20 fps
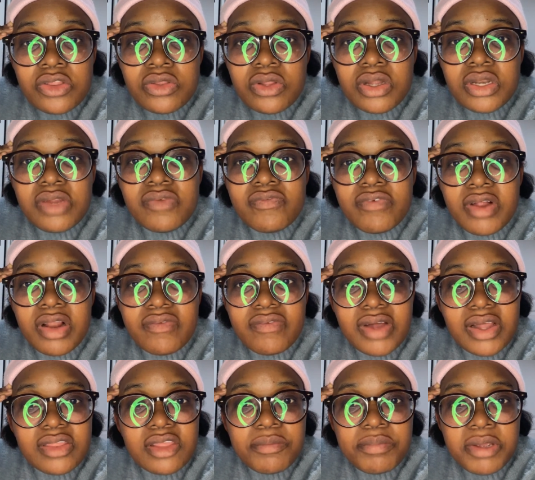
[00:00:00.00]
Don't involve
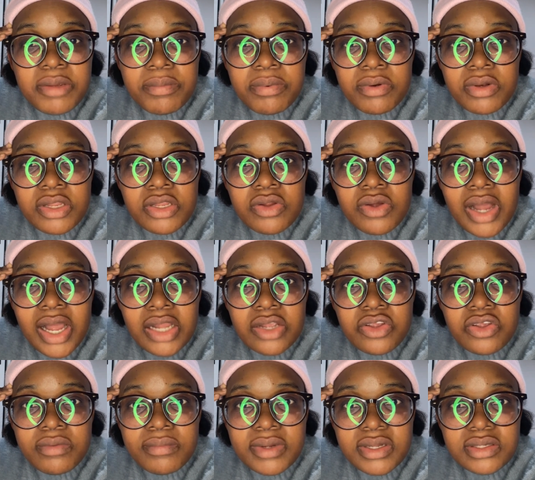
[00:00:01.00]
other people in your
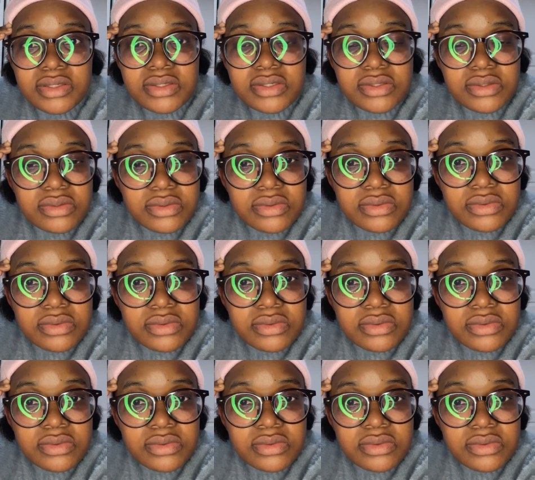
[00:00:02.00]
arguments